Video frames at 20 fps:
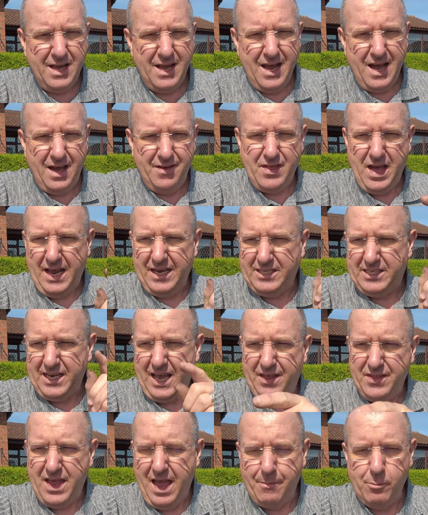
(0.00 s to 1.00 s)
and that is to get
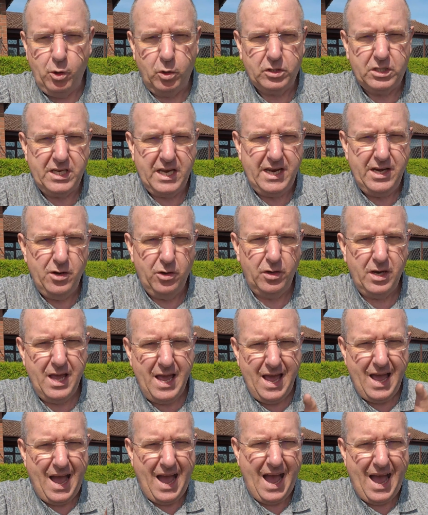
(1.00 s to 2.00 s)
the MOT done
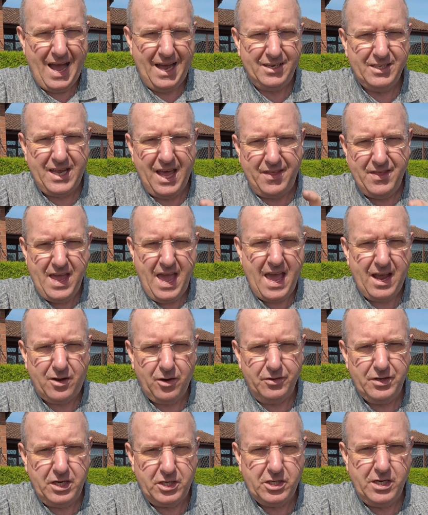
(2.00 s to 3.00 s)
and get the air
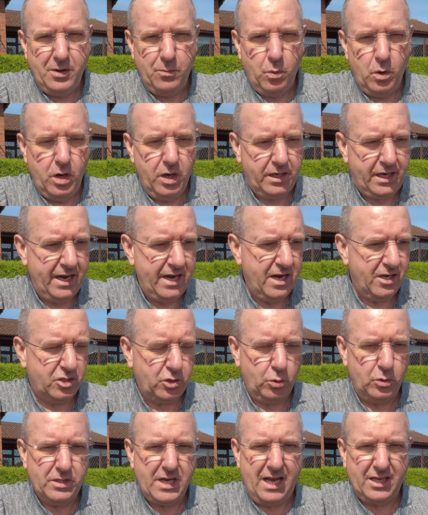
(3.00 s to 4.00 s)
conditioning working. As
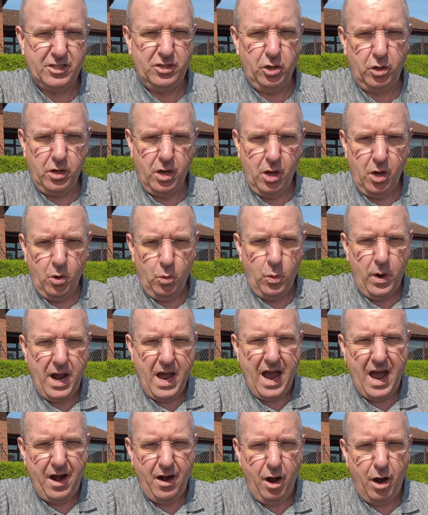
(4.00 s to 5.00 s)
soon as that's done, we
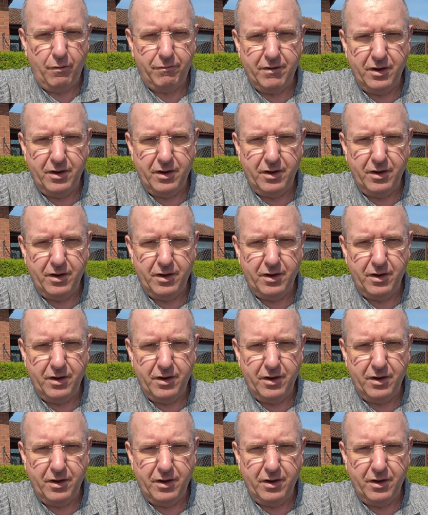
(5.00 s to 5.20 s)
are off.